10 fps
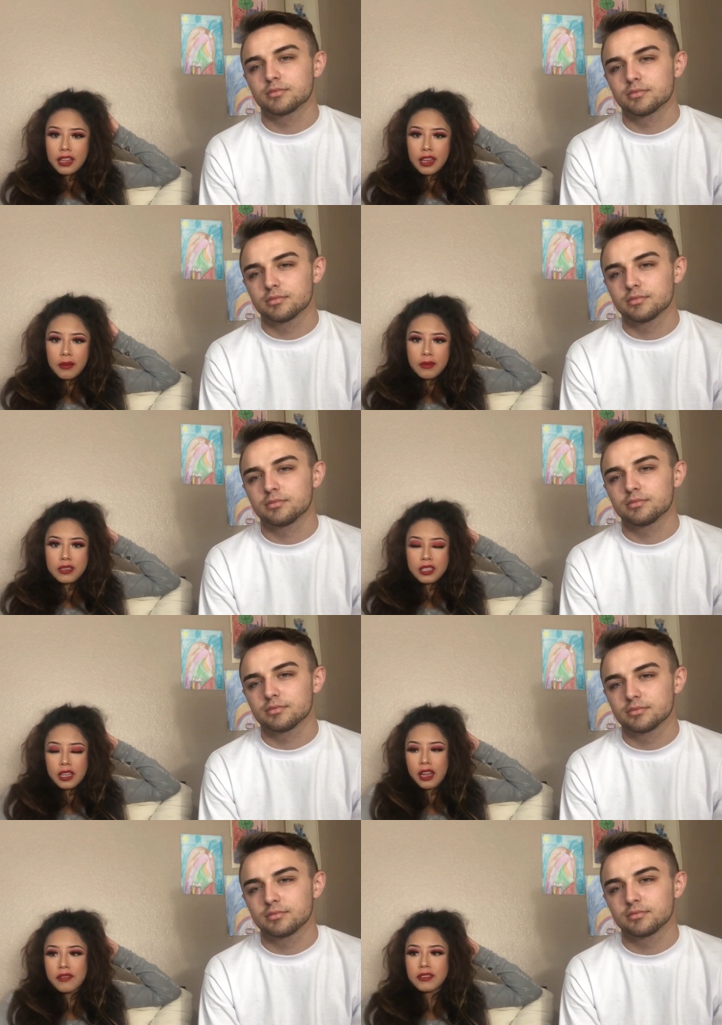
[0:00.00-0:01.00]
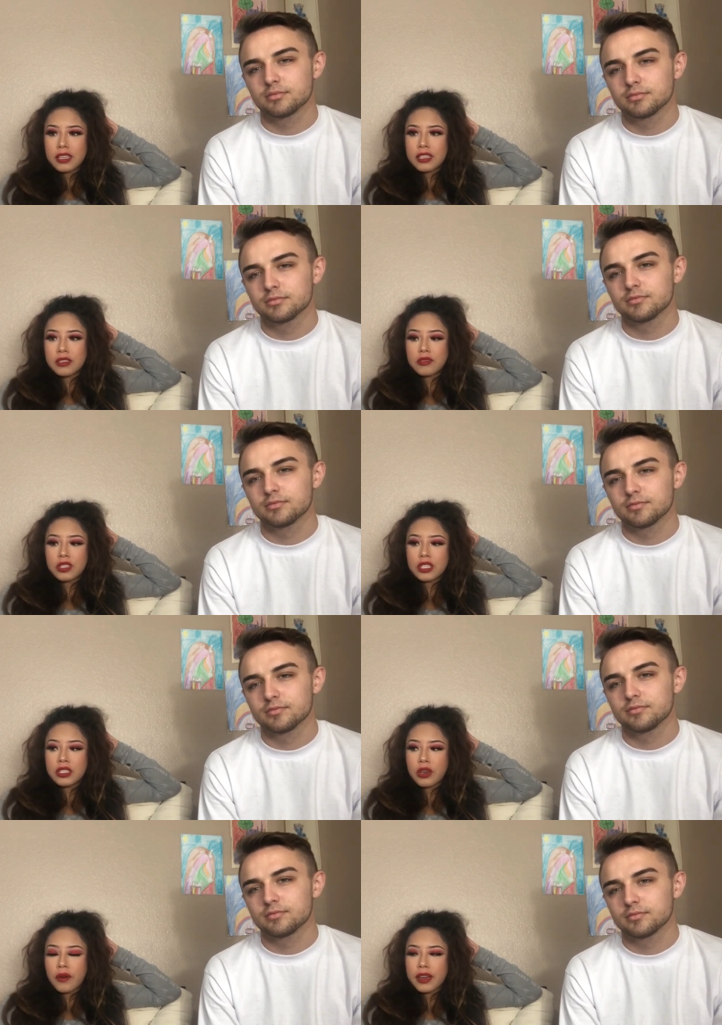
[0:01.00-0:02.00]
Speaker 1: them and she loves it. So
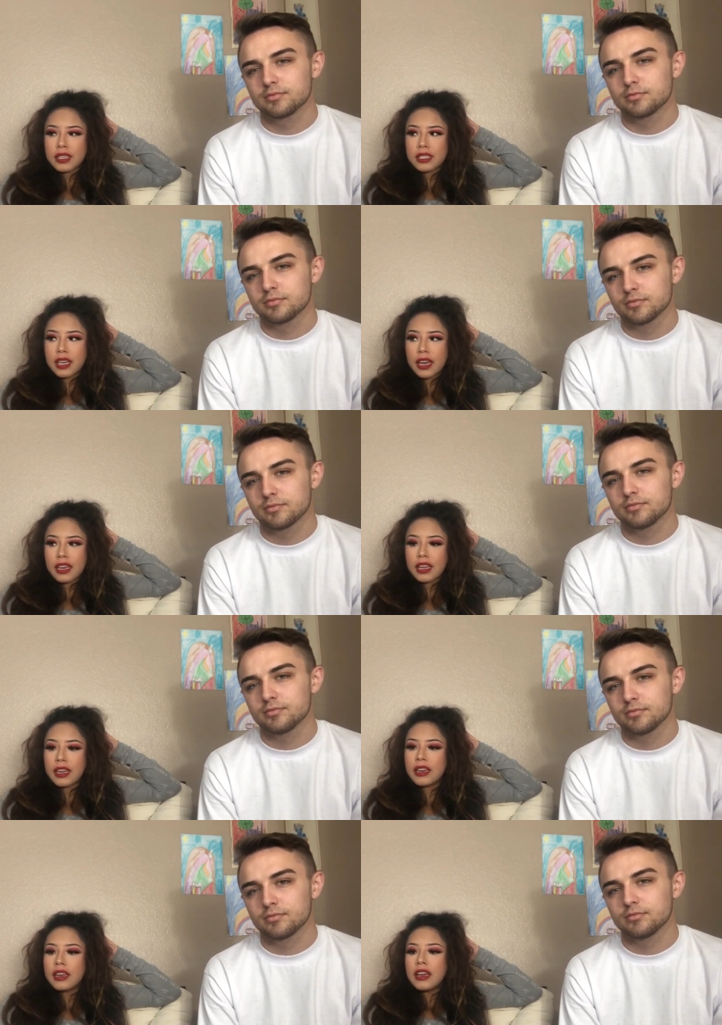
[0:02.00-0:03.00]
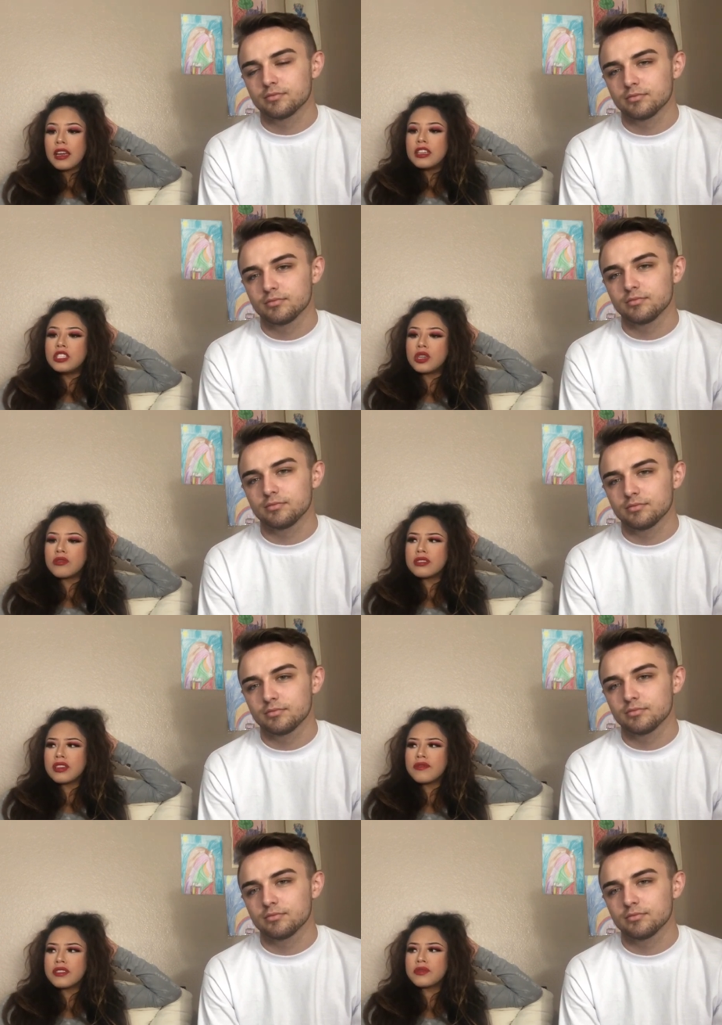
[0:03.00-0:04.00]
she's so excited. Mm-hmm. Joseph
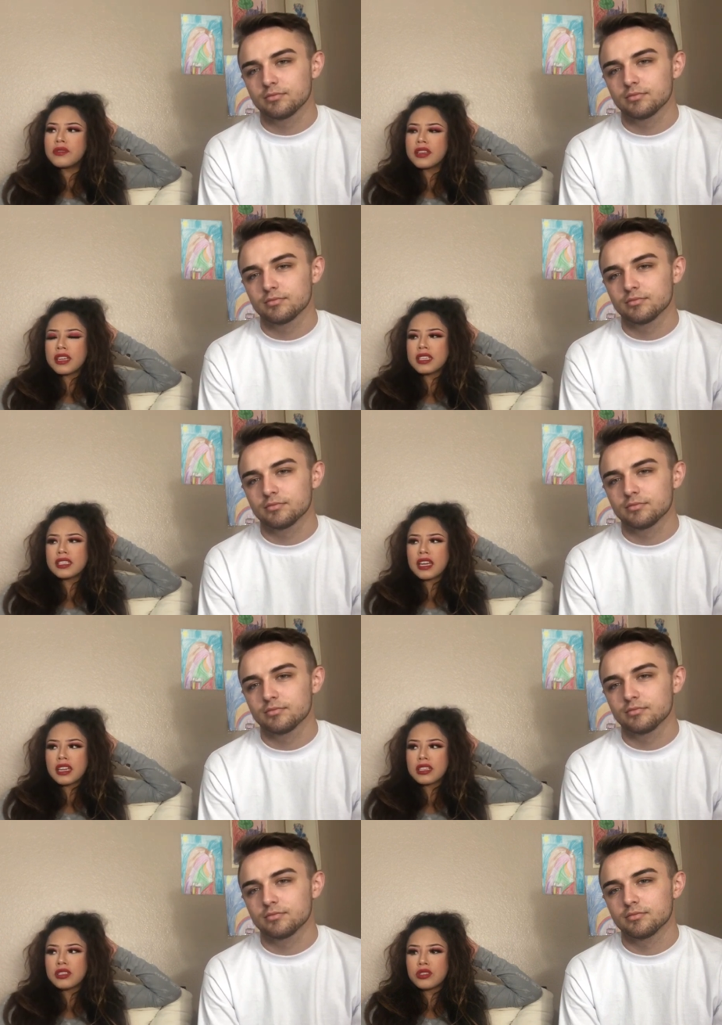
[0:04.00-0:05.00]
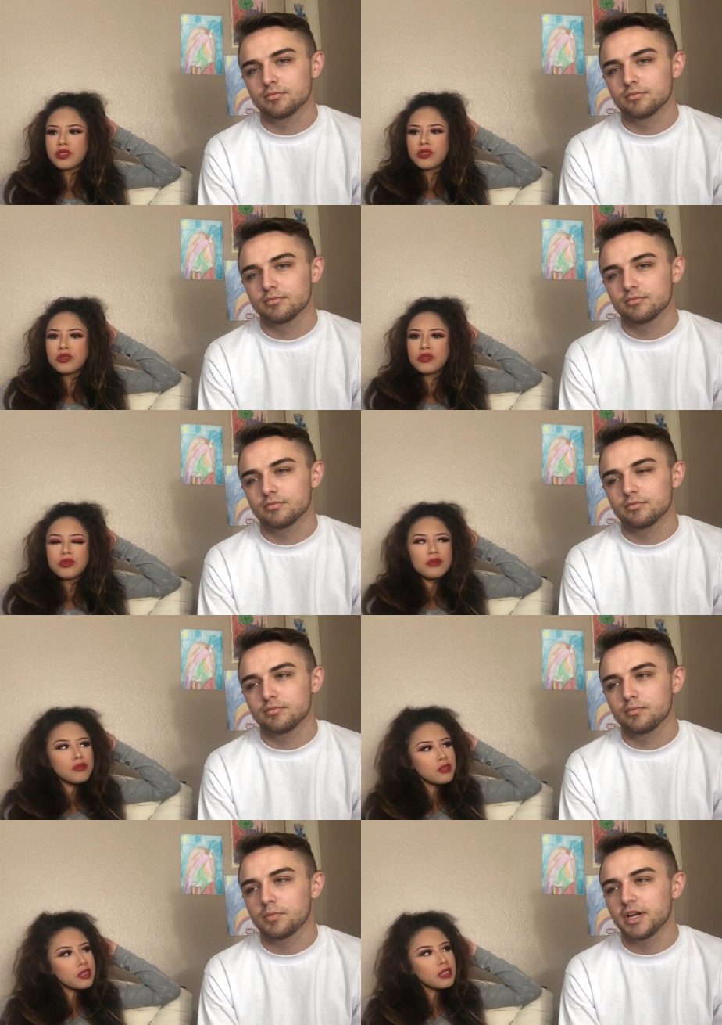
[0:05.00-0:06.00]
is really excited
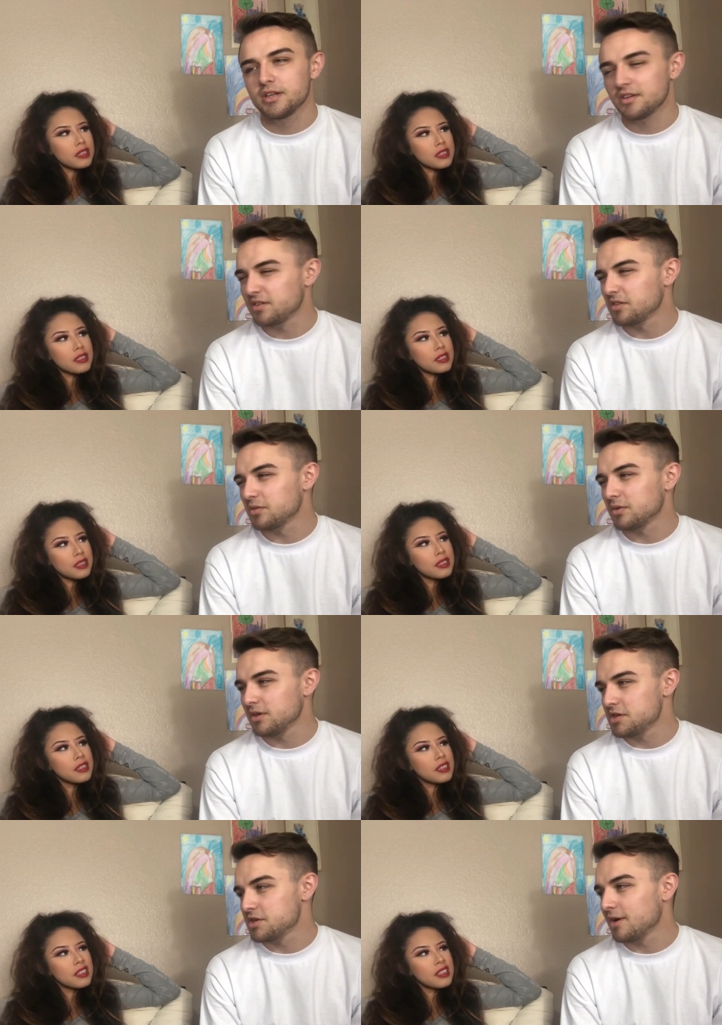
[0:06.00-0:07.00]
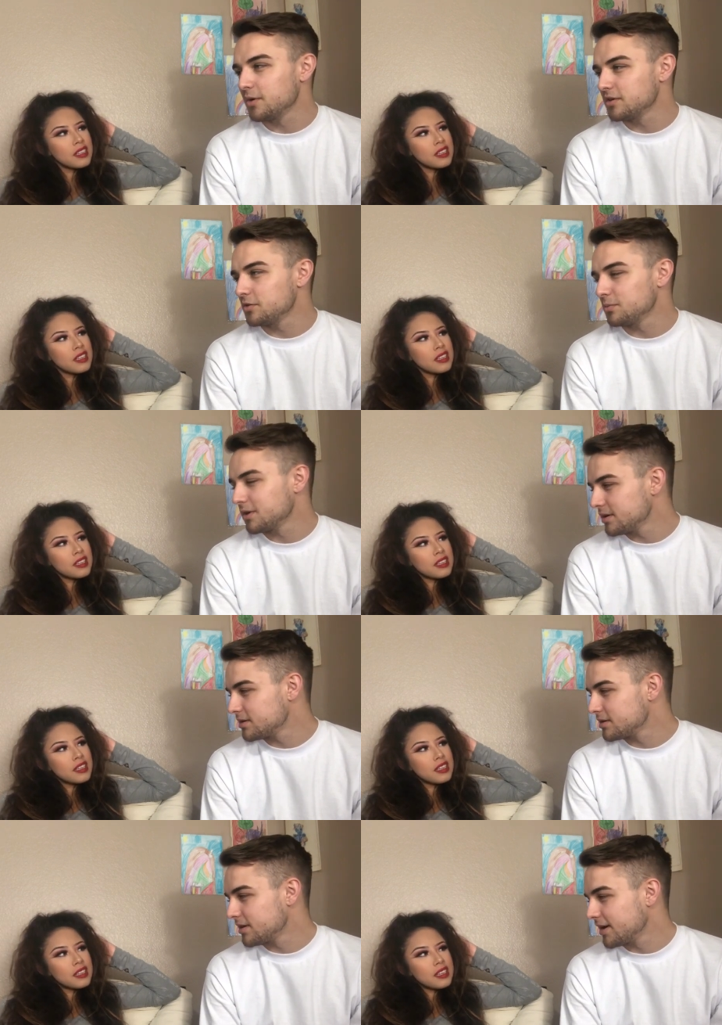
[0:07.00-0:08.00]
too.
Speaker 2: But he he's, just doesn't really show it too much.
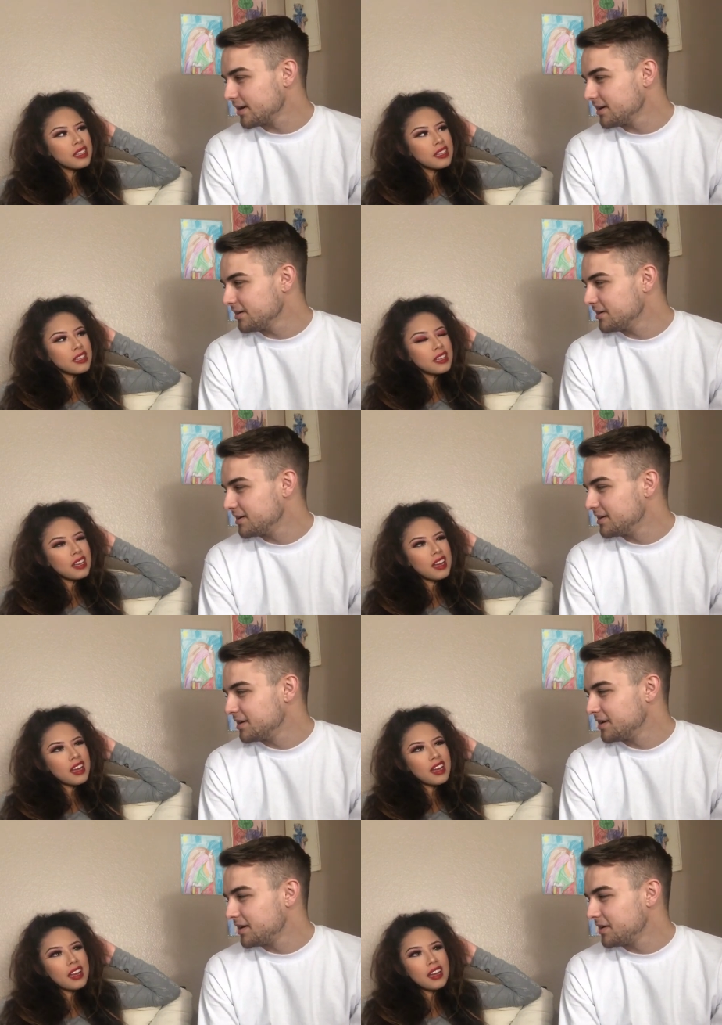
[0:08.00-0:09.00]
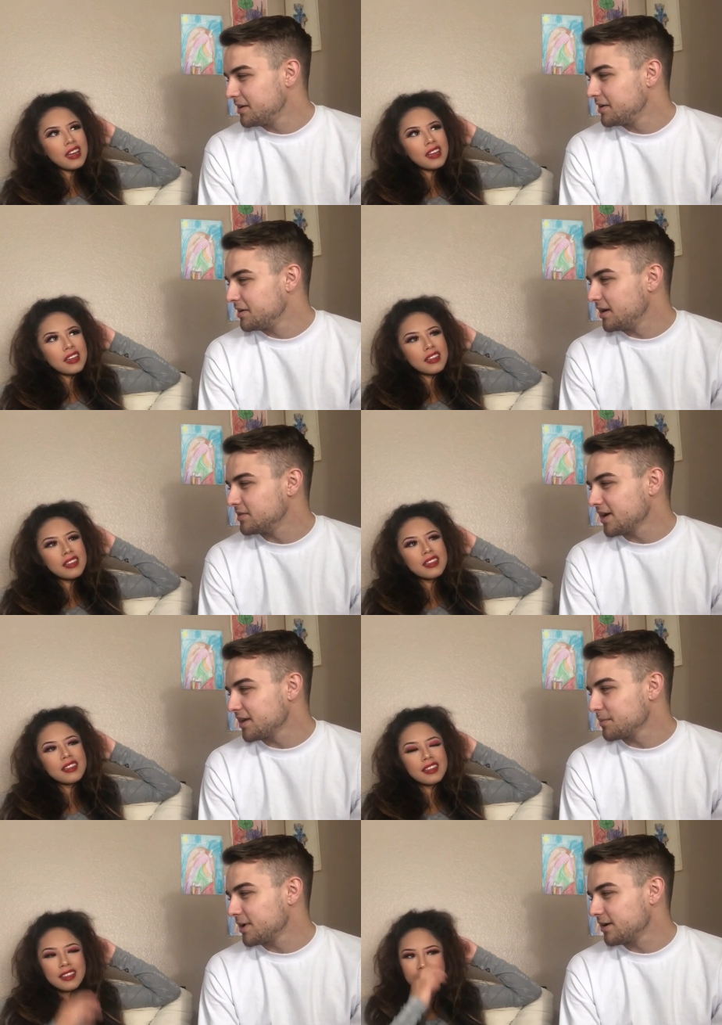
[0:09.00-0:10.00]
Like Yeah. He's not
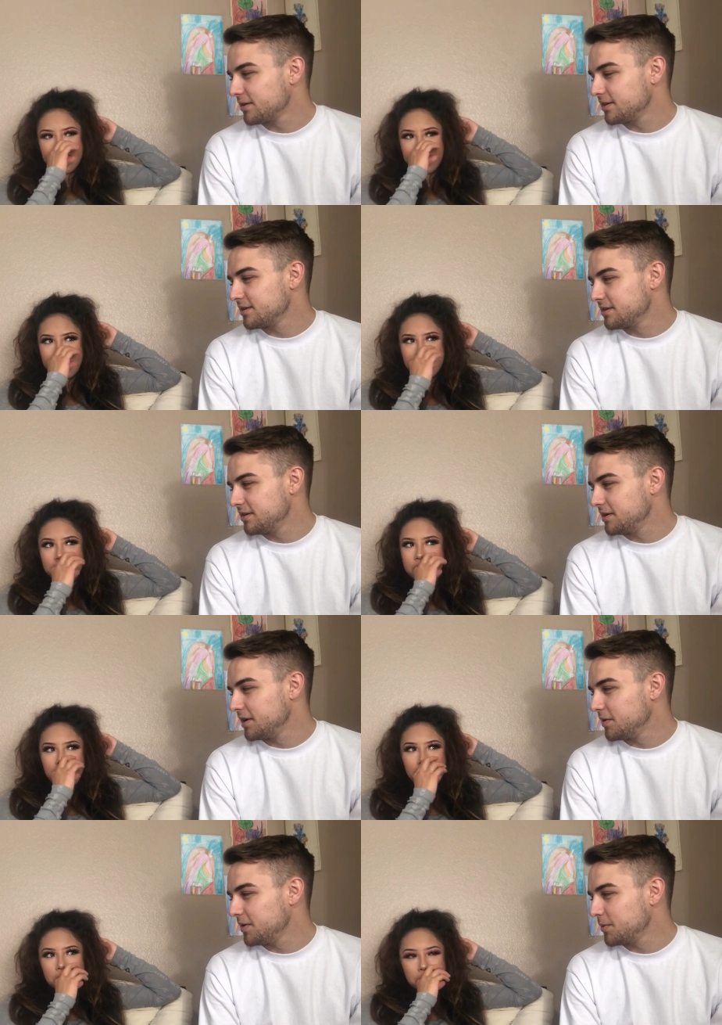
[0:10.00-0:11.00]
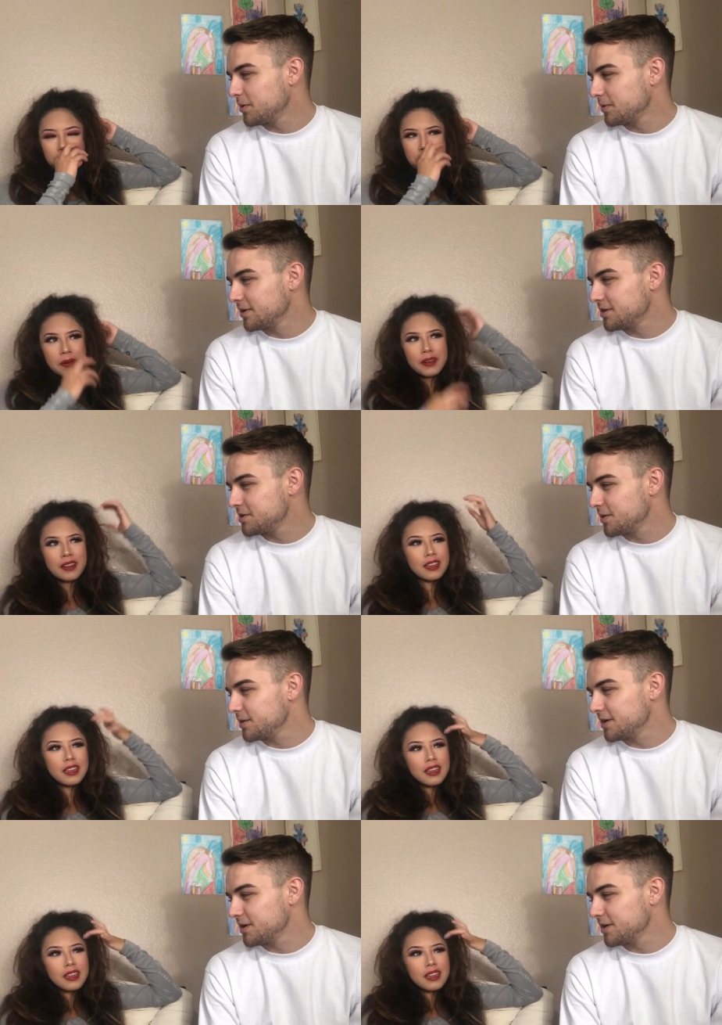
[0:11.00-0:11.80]
like Marilyn. No. He, he won't really show it.